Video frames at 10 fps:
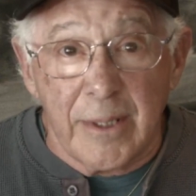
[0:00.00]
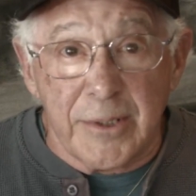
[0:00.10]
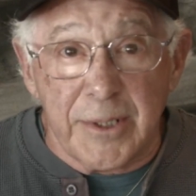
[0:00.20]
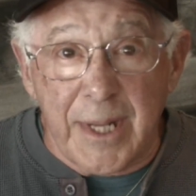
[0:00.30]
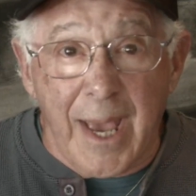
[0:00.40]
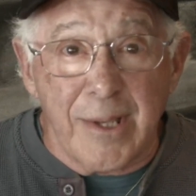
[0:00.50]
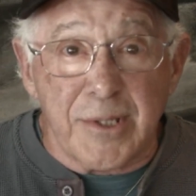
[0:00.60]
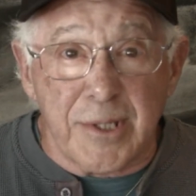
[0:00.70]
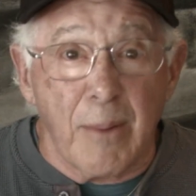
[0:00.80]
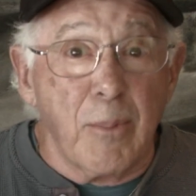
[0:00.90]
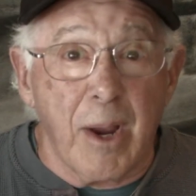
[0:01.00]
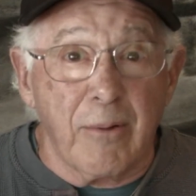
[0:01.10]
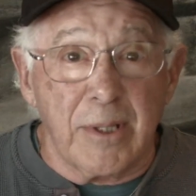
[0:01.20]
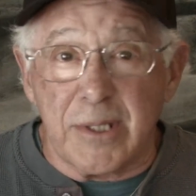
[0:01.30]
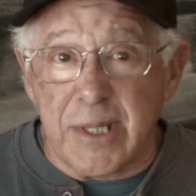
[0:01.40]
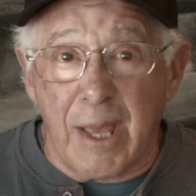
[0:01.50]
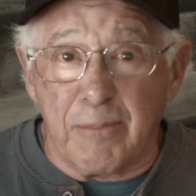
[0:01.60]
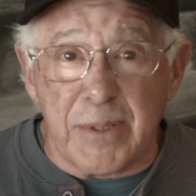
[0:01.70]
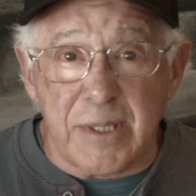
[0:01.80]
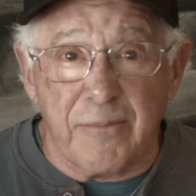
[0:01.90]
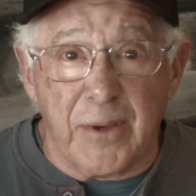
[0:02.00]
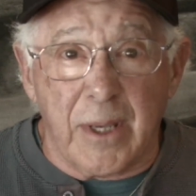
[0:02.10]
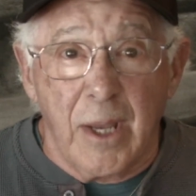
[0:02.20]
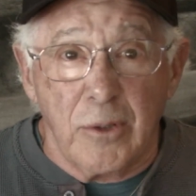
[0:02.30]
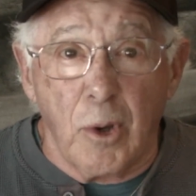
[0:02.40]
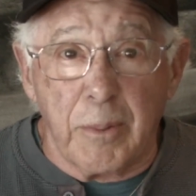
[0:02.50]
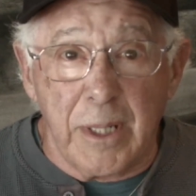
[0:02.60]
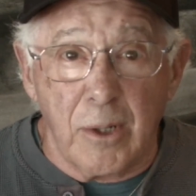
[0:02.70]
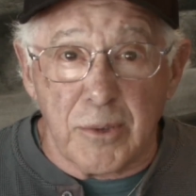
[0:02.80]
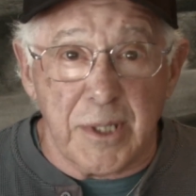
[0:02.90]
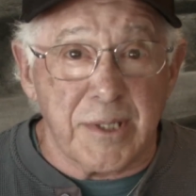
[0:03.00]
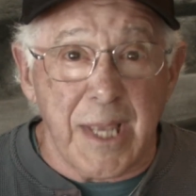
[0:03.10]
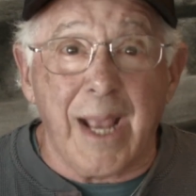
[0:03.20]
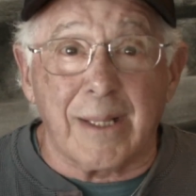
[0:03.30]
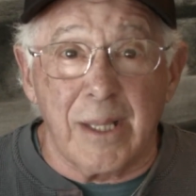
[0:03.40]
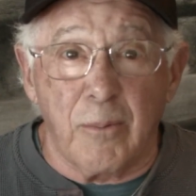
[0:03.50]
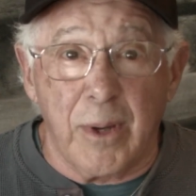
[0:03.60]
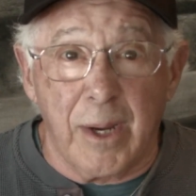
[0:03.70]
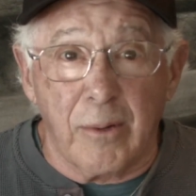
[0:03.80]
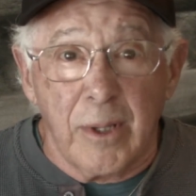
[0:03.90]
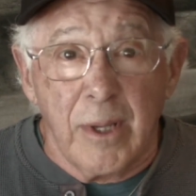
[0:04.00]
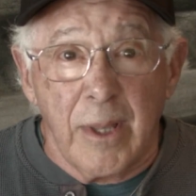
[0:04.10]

She dies somewhere in the South Pacific. Nobody knows exactly where.